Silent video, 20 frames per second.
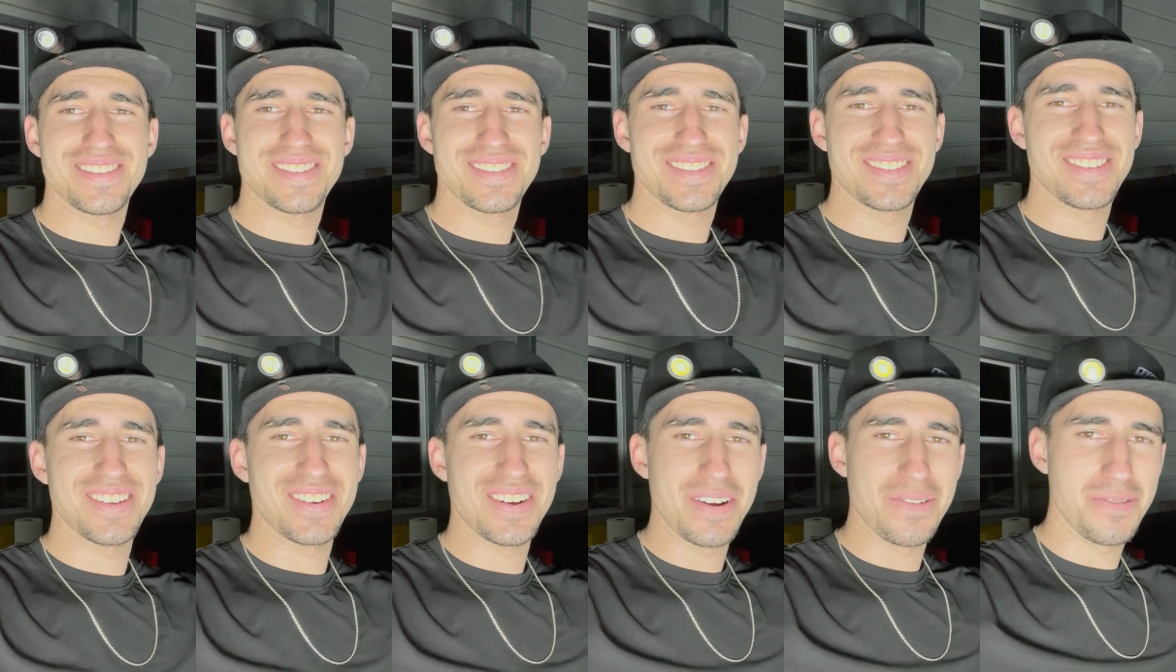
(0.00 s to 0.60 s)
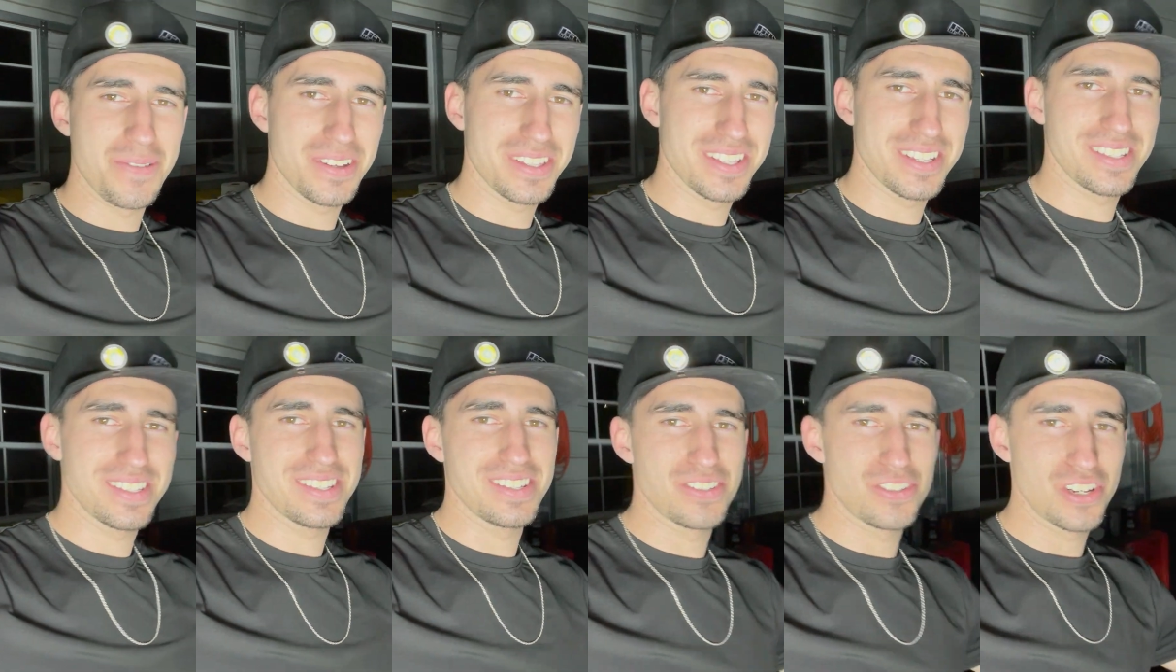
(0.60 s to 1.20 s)
So I want this
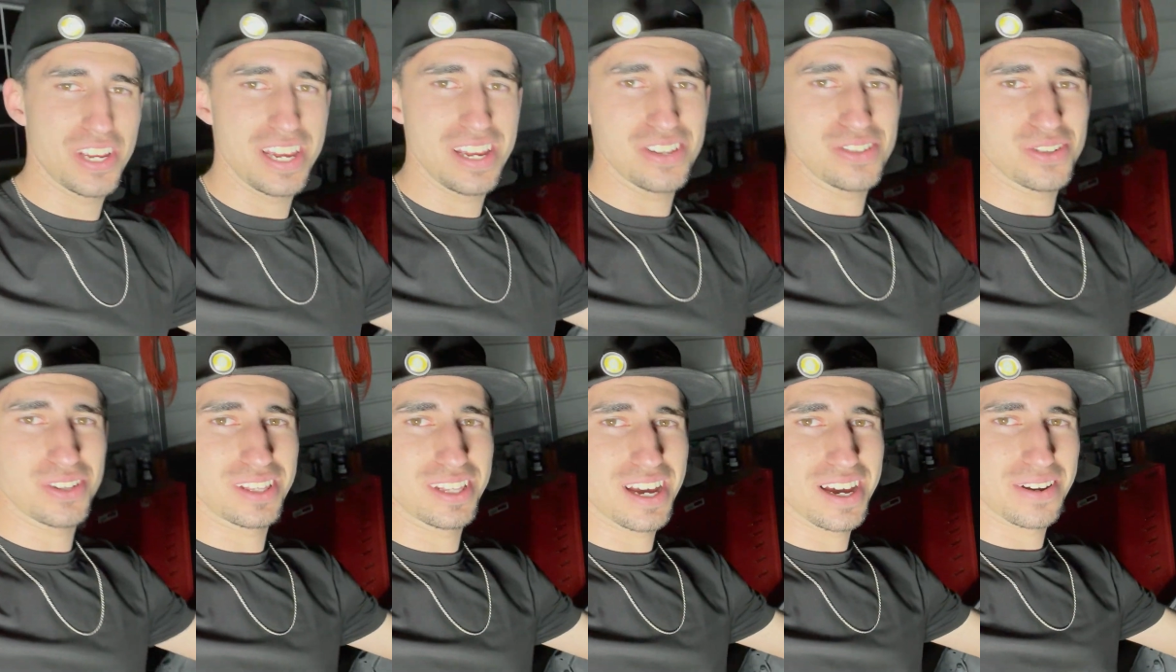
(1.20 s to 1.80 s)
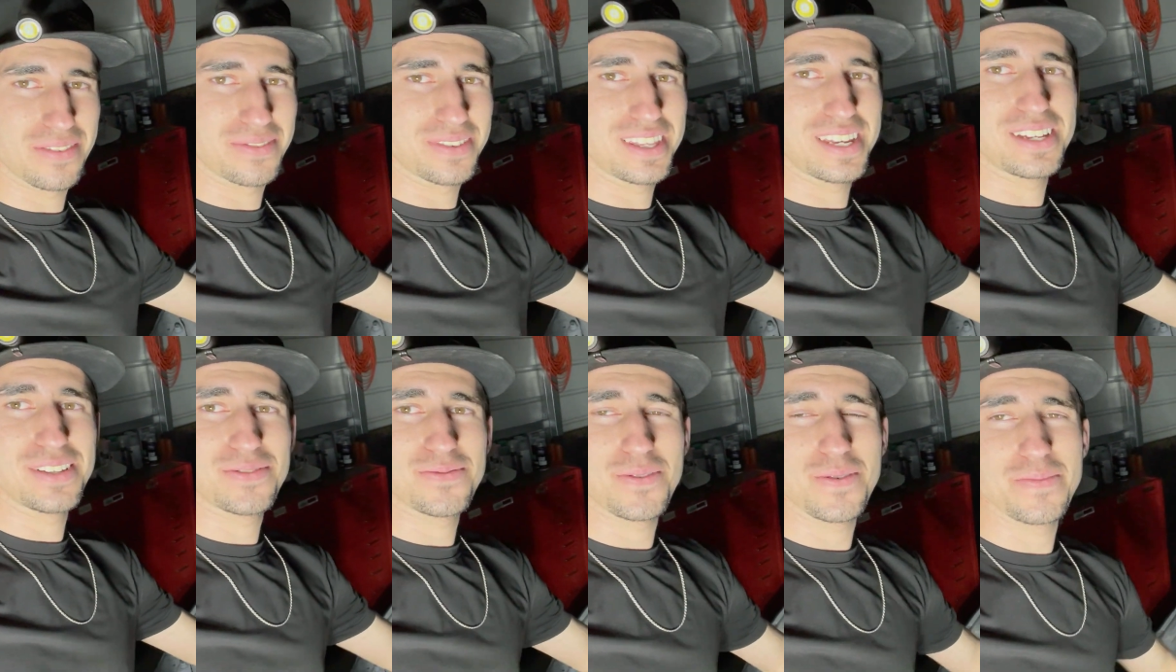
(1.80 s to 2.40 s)
to change a lot of
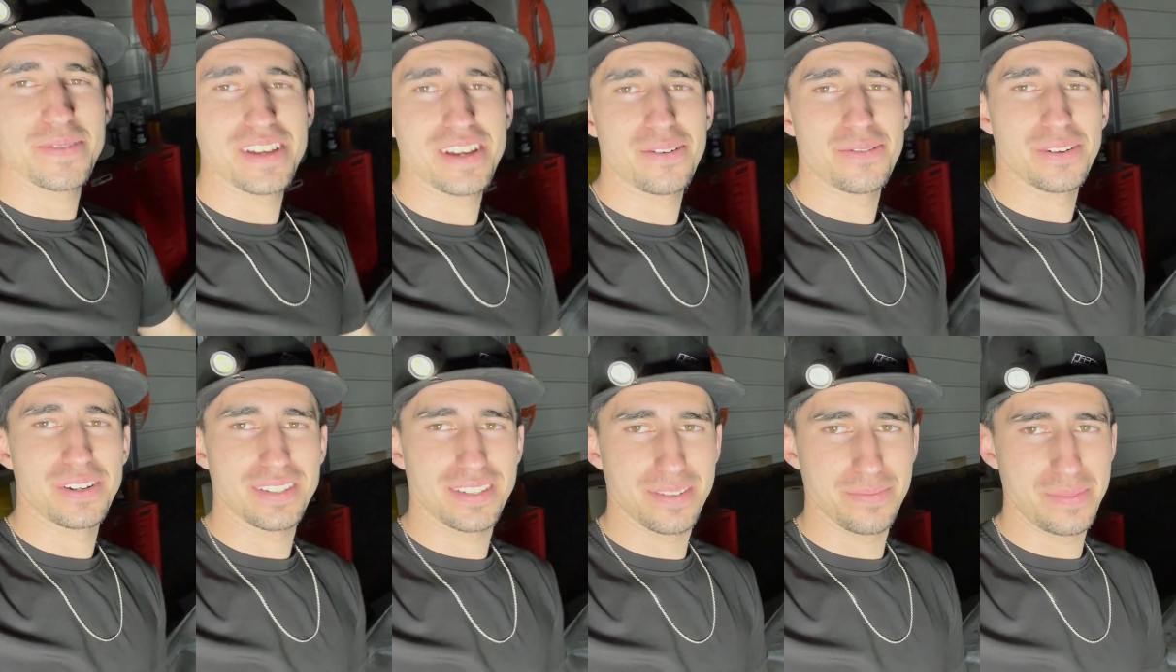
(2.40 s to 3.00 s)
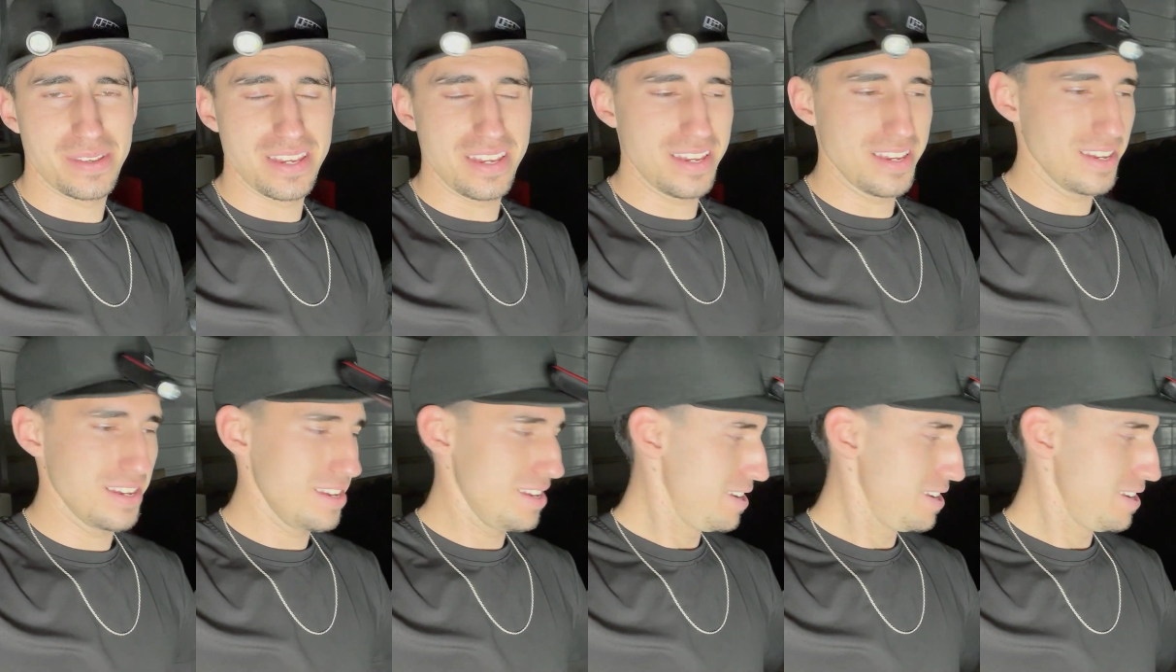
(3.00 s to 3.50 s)
things for me. I want it to be